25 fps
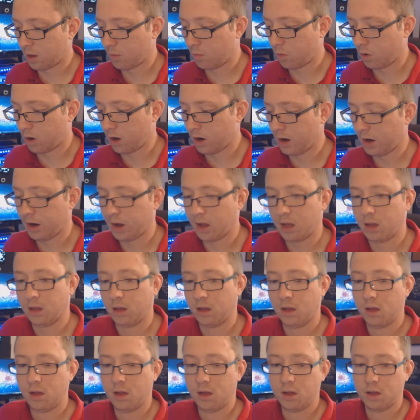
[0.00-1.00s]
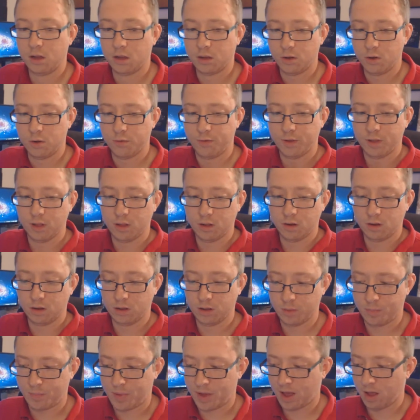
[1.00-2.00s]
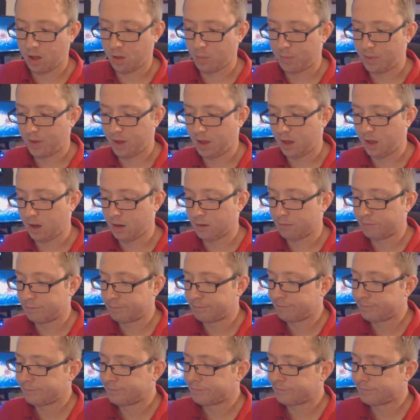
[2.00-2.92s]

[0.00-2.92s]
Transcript: like I'm wearing a goofy little lapel pin.